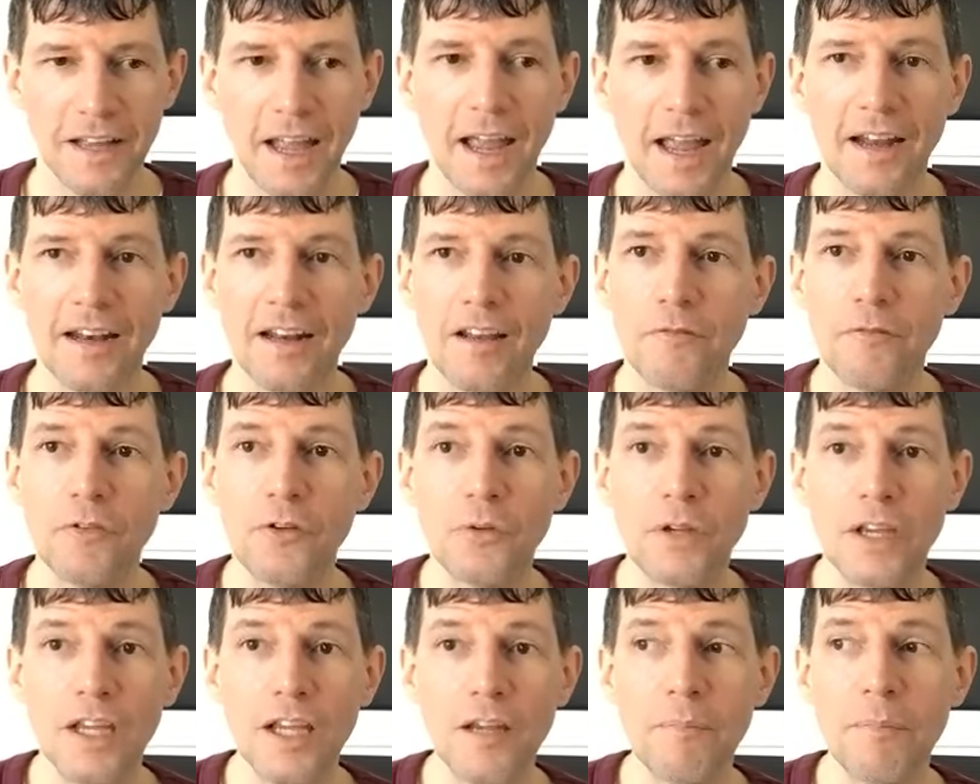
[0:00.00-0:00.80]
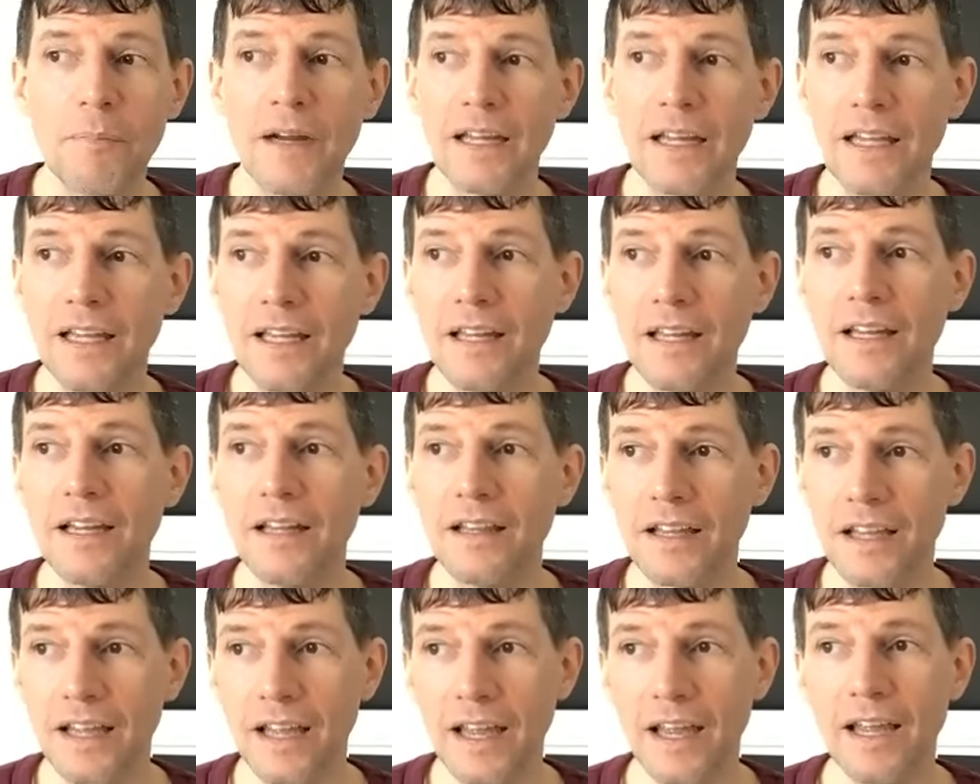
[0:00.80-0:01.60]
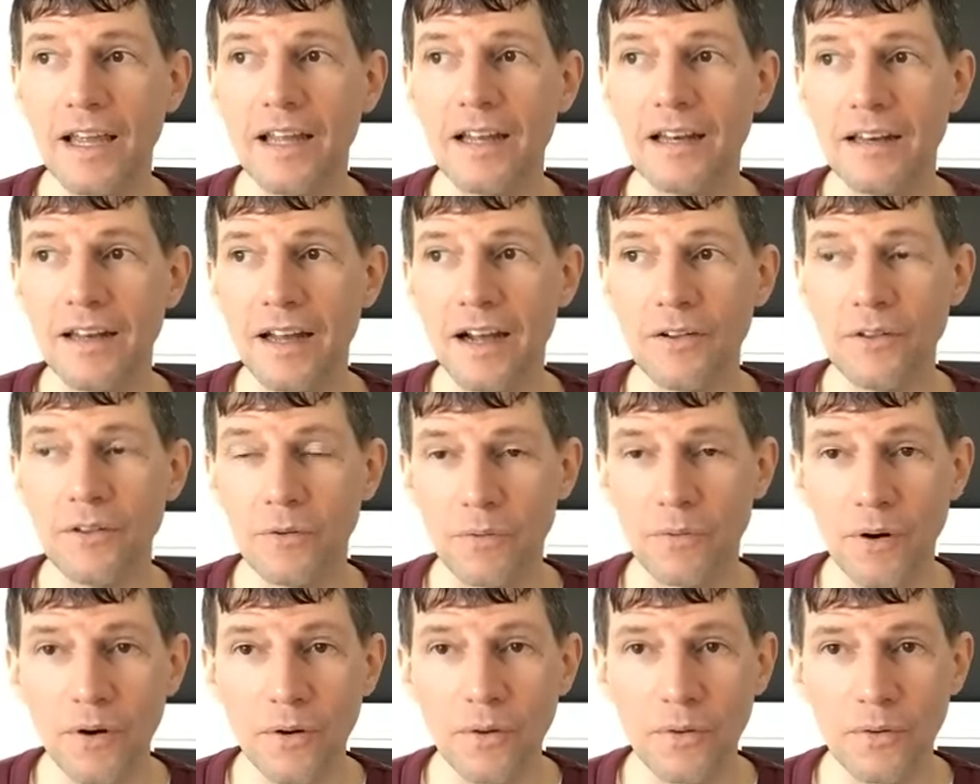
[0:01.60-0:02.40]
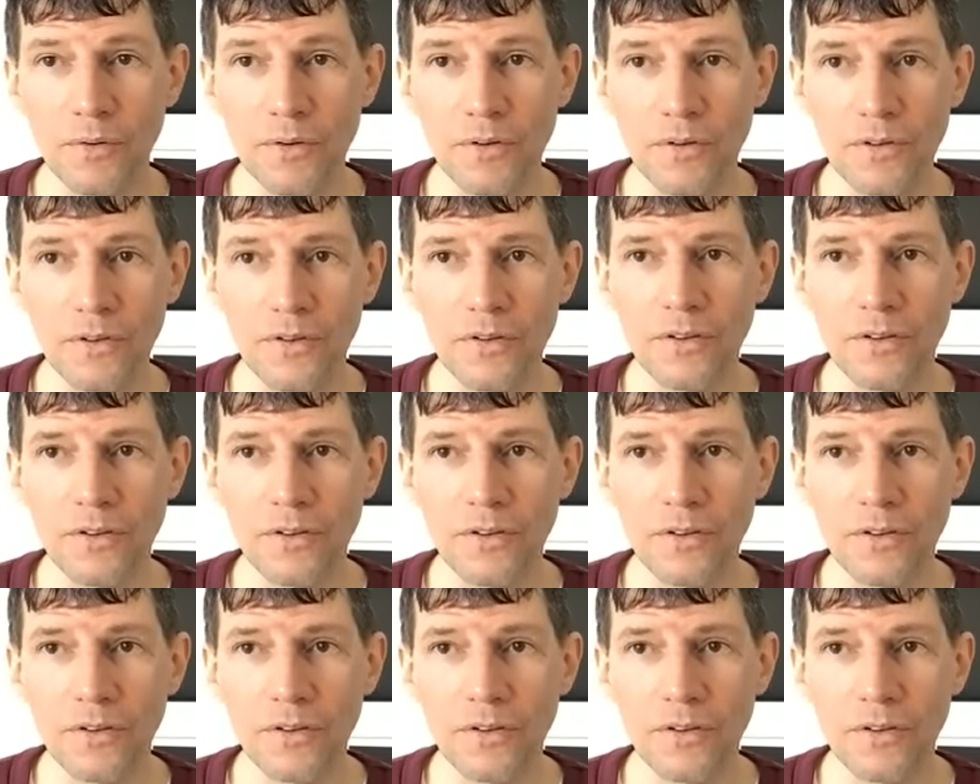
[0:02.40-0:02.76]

And if you keep on kicking the can down the road,